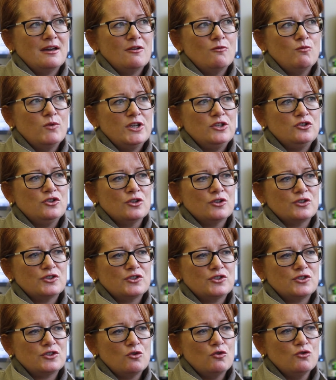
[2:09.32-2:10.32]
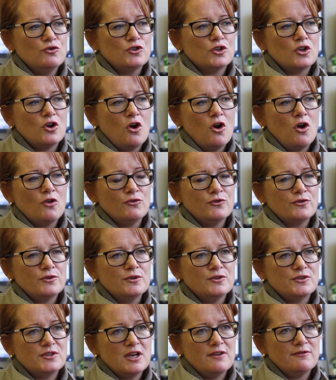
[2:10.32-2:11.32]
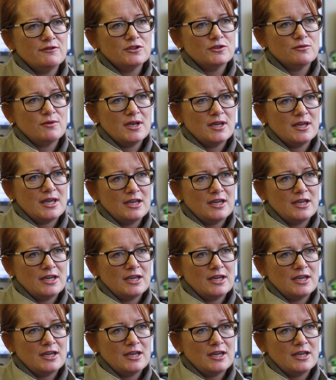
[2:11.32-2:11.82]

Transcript: we'd just undergone, through Stephen Twigg,